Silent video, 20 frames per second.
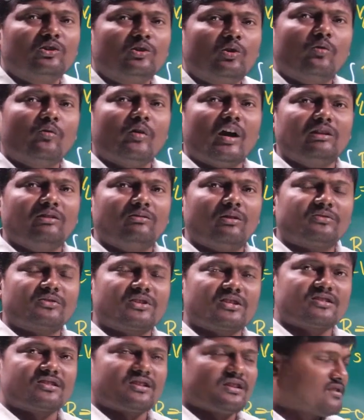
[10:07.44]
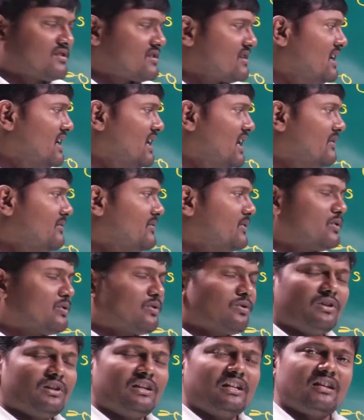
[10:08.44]
low value of resistance. If
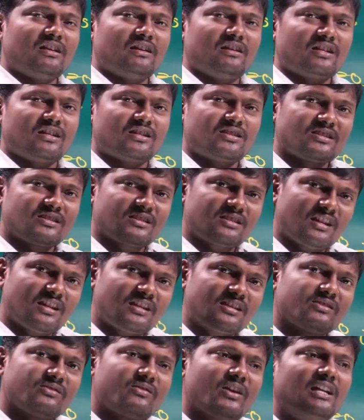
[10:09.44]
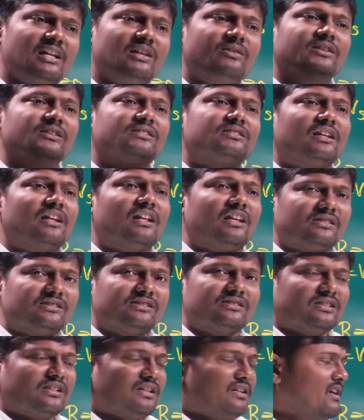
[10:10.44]
a resistance value is
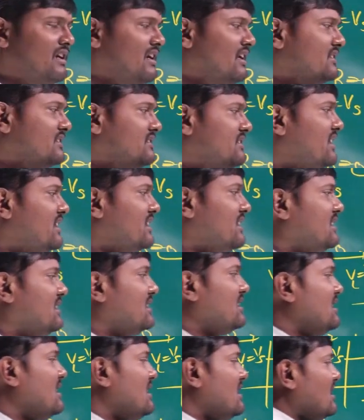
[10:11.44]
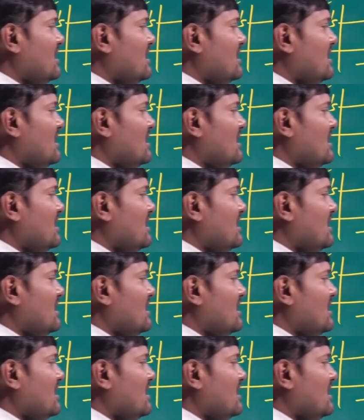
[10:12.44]
less, then